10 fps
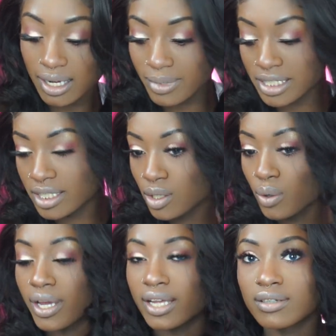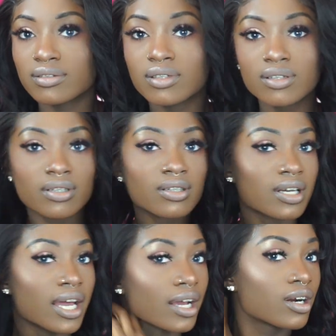I did go in
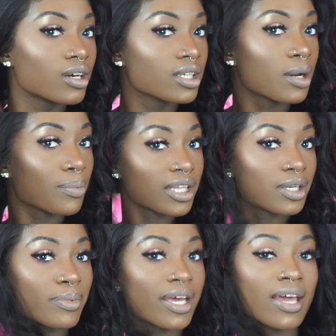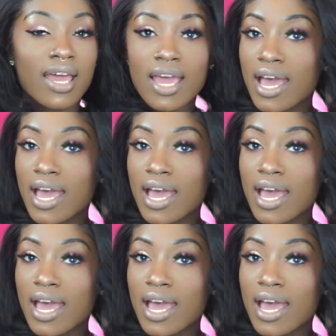and curl it up a little bit,